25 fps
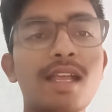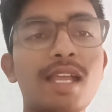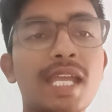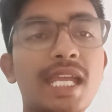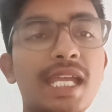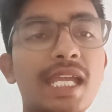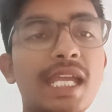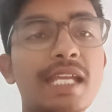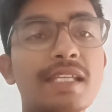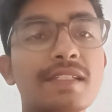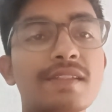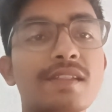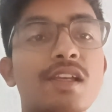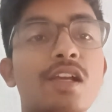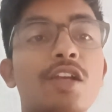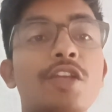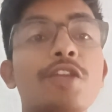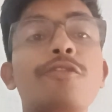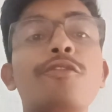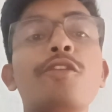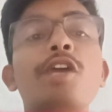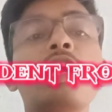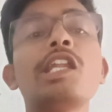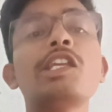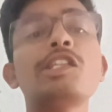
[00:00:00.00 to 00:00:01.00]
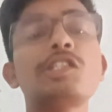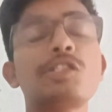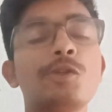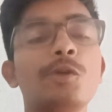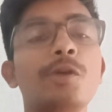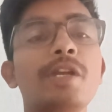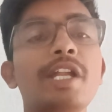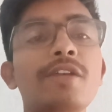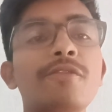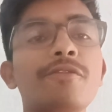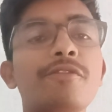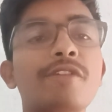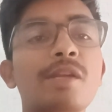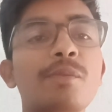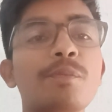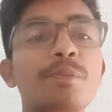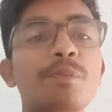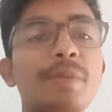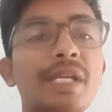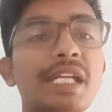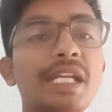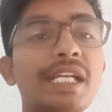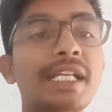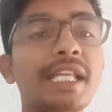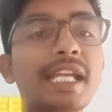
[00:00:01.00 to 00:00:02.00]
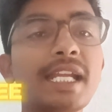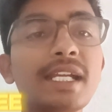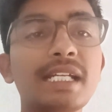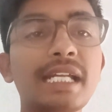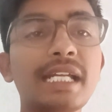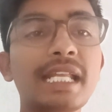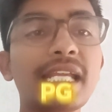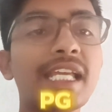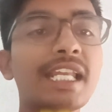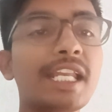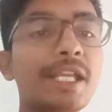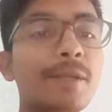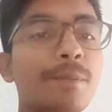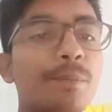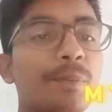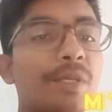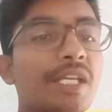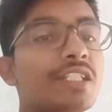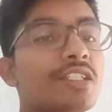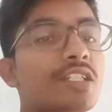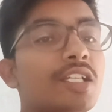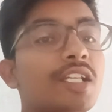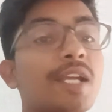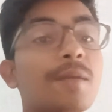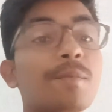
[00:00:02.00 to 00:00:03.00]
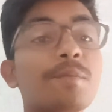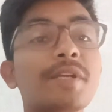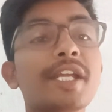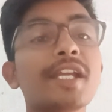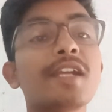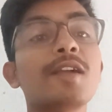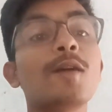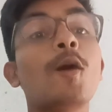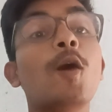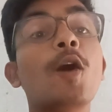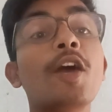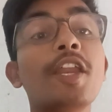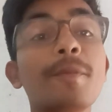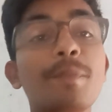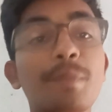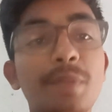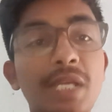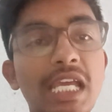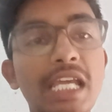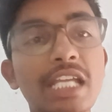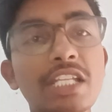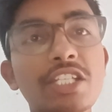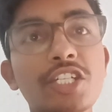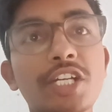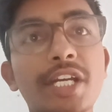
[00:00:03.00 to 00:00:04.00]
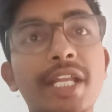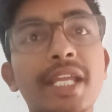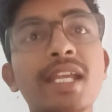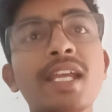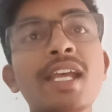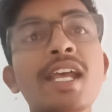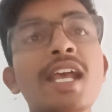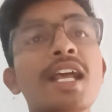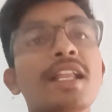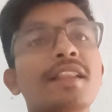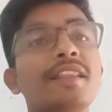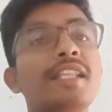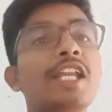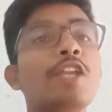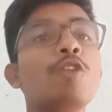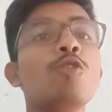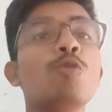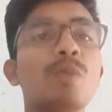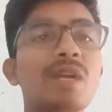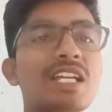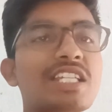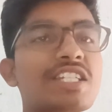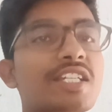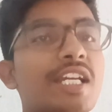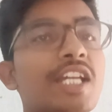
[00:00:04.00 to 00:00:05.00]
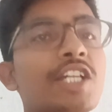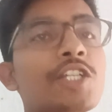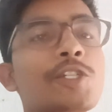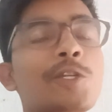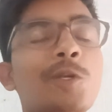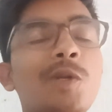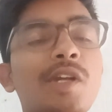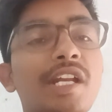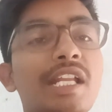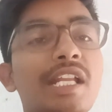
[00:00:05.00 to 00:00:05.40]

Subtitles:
Hey guys, if you are a student from B.Tech, degree, PG, M.Tech or a Ph.D, then you must and should